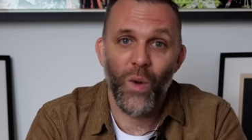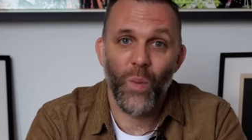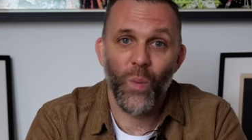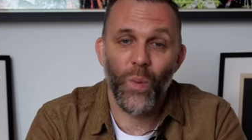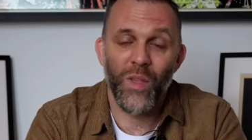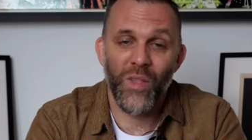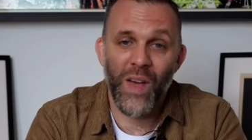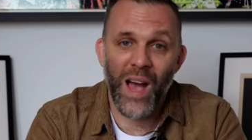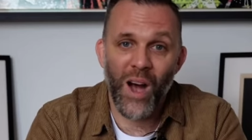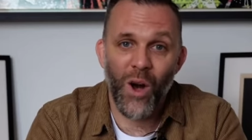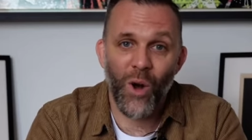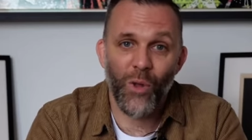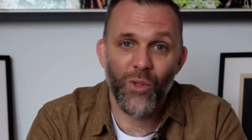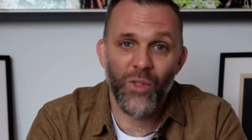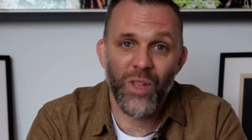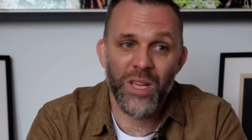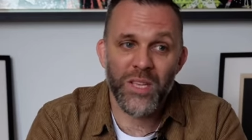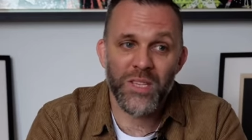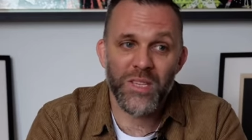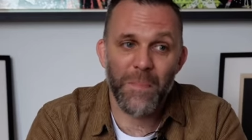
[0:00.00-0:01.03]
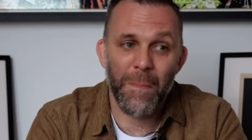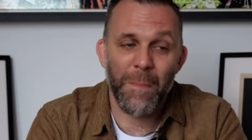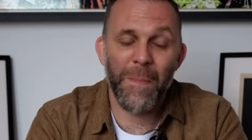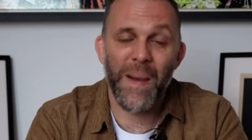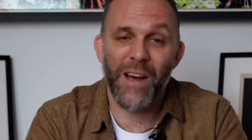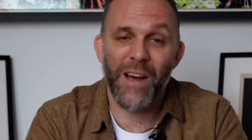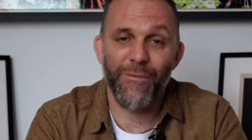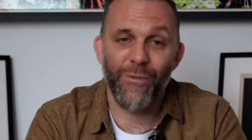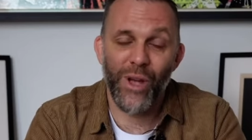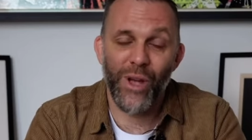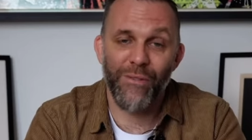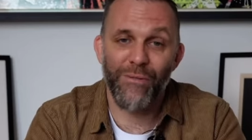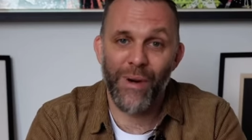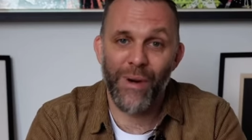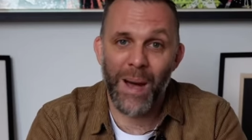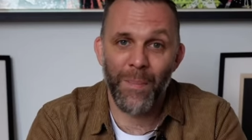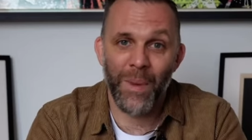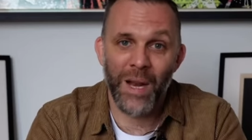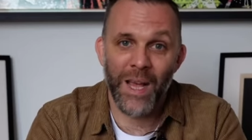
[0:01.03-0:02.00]
without this mafia
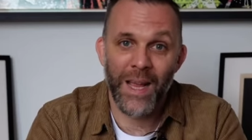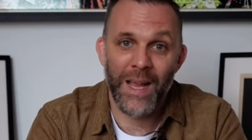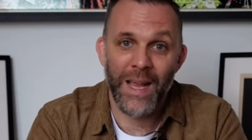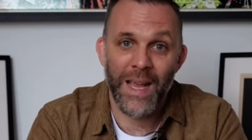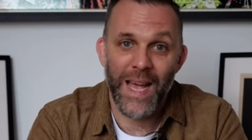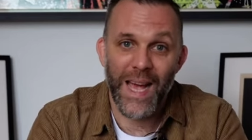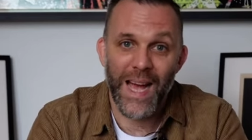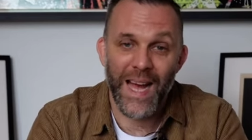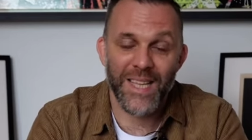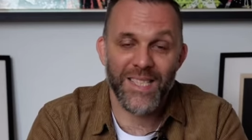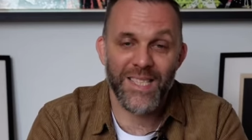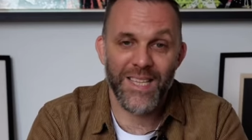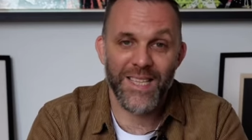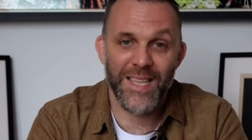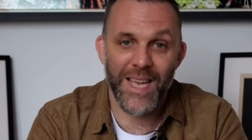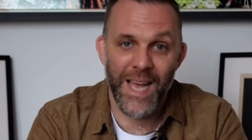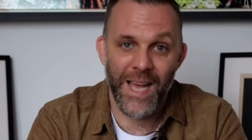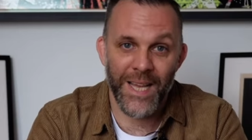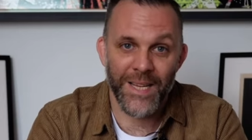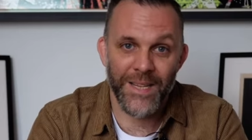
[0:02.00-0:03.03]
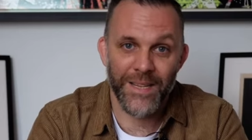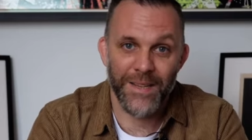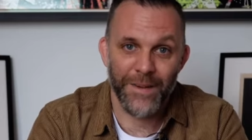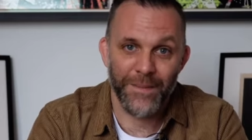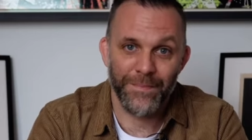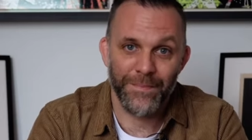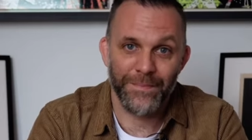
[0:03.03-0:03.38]
family at its head?